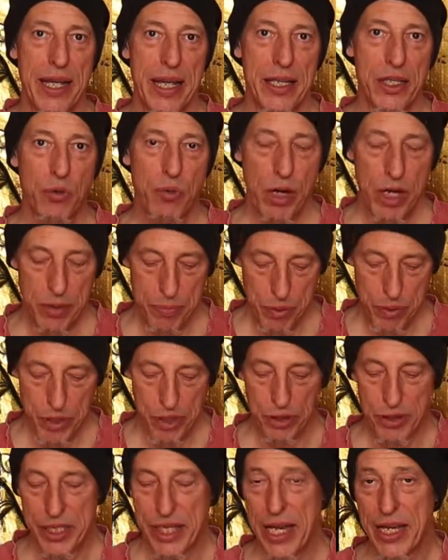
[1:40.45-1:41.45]
And you want to put
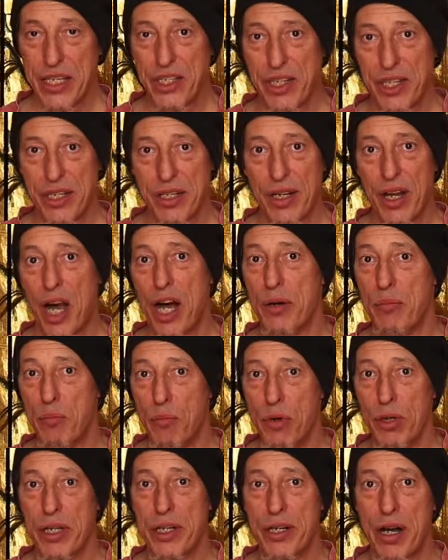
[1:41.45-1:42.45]
your attention
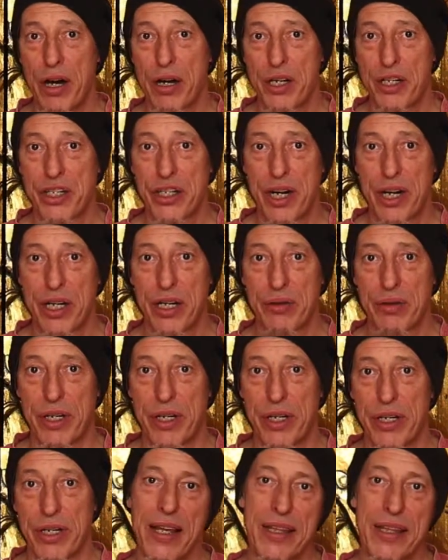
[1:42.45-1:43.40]
on Muladhara chakra,